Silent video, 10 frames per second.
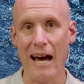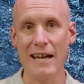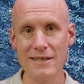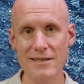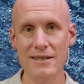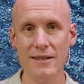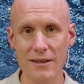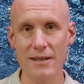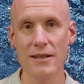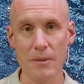I didn't
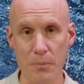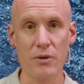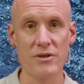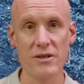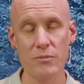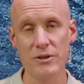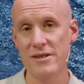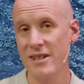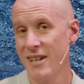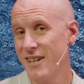think the person
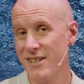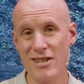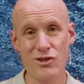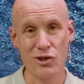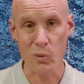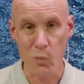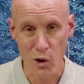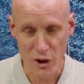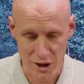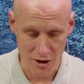was essentially
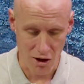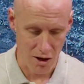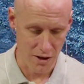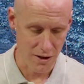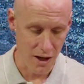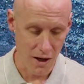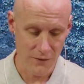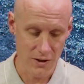working hard enough.